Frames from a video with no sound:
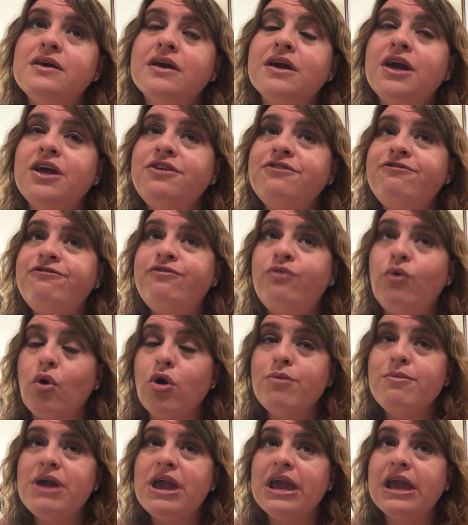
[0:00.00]

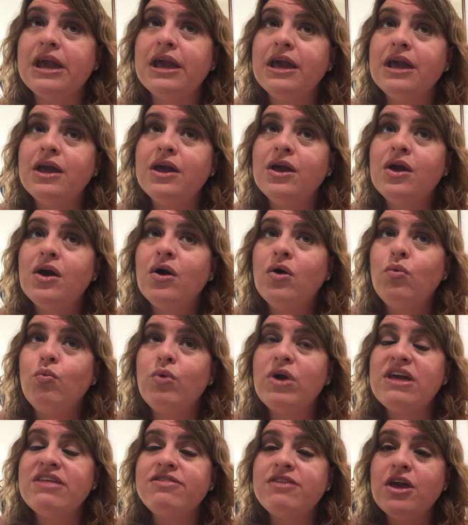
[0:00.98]
conforming
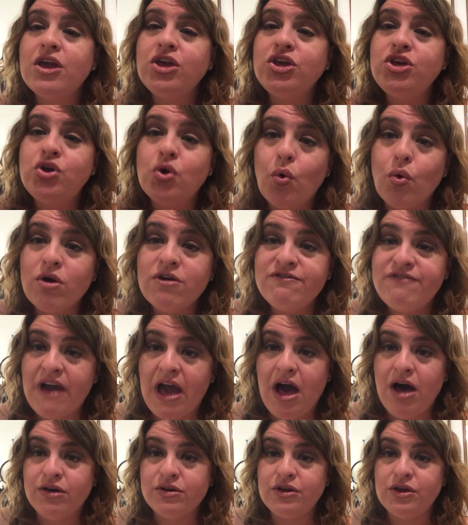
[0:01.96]
with your
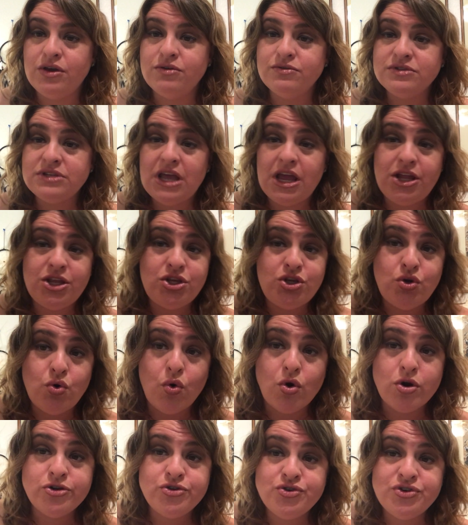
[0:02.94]
values and
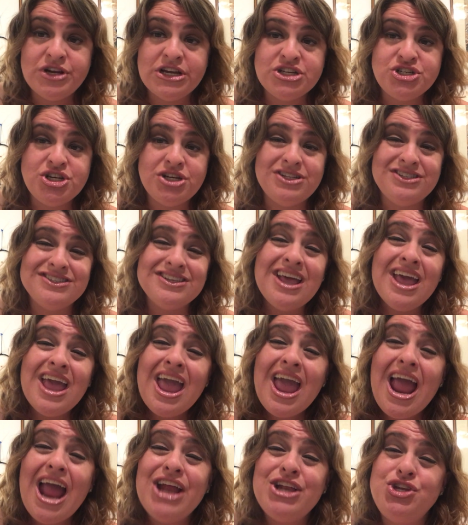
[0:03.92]
your traditions
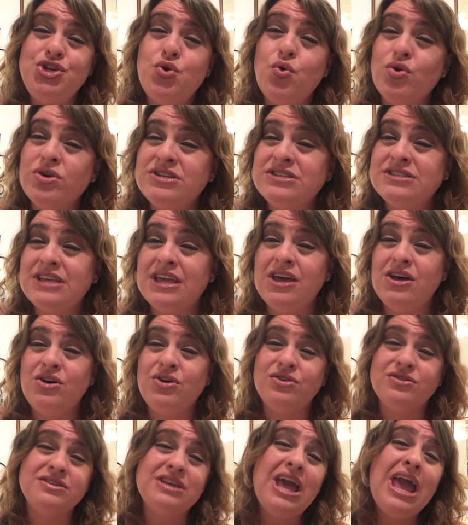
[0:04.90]
and your
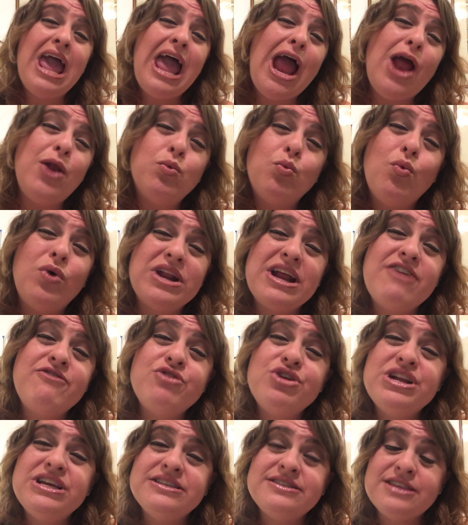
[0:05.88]
skills and
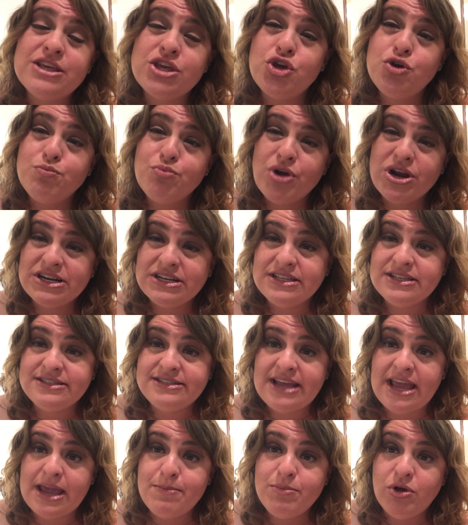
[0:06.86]
whatever it is that you bring to the
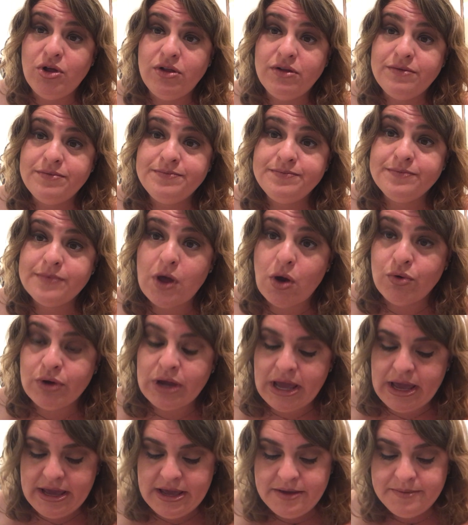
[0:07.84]
table,
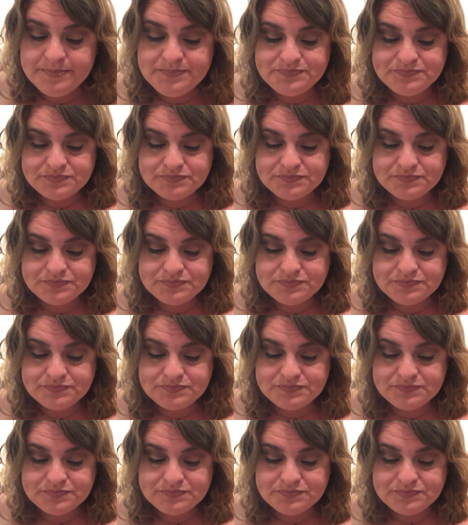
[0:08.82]
okay?